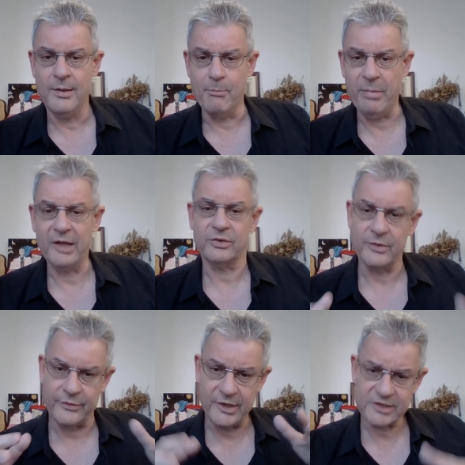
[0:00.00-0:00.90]

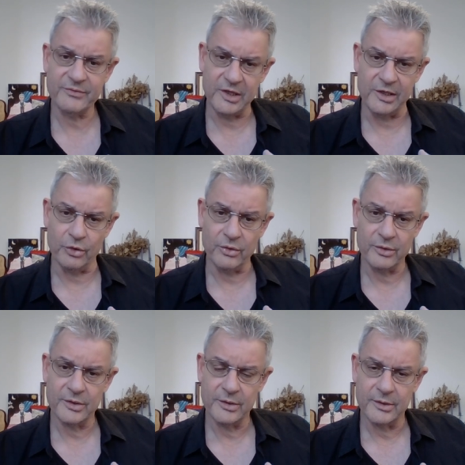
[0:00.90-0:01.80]
But this
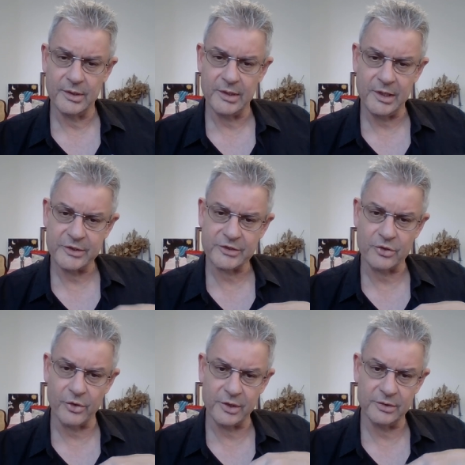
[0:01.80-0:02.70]
video is
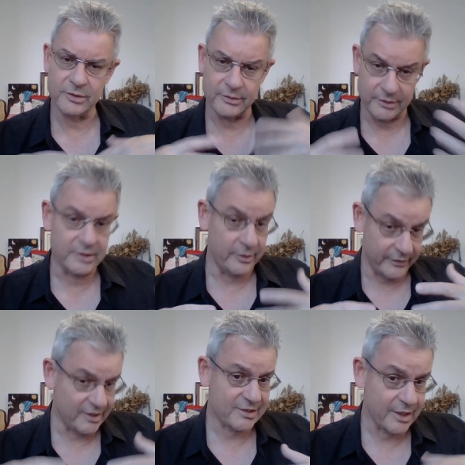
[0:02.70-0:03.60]
going, in
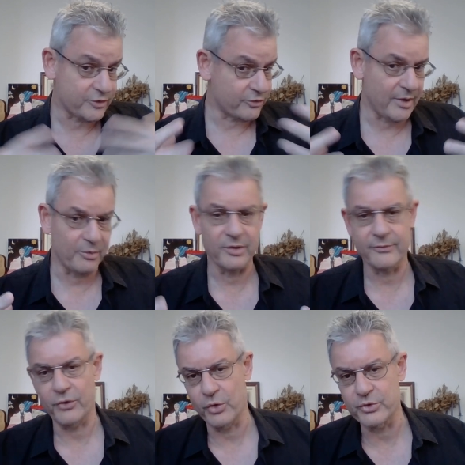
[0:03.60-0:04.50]
this lecture, I'm going
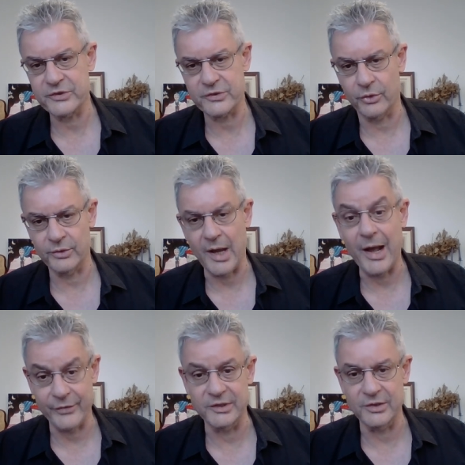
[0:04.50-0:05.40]
to focus on
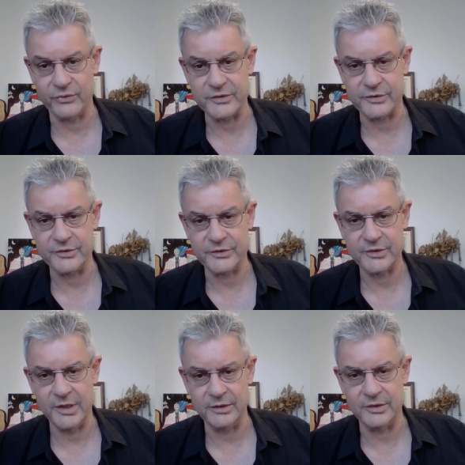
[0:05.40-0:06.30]
other differences
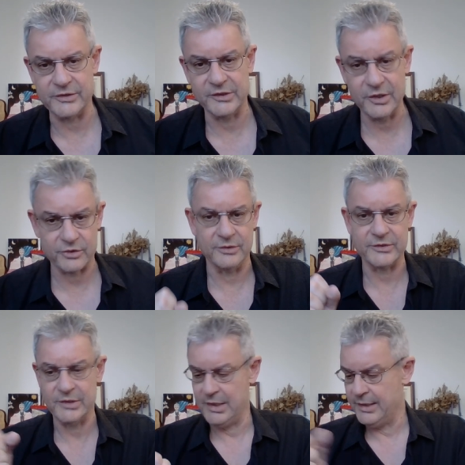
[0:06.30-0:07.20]
and
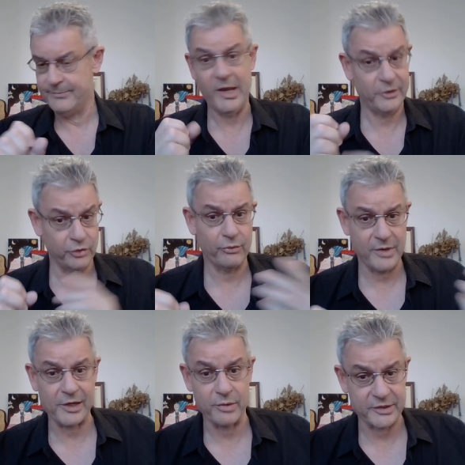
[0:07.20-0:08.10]
distinctions at your
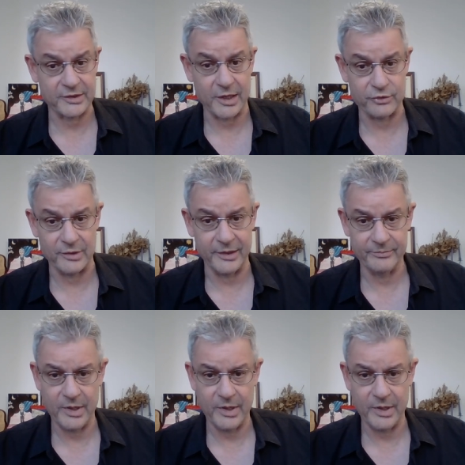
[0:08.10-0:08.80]
request, actually.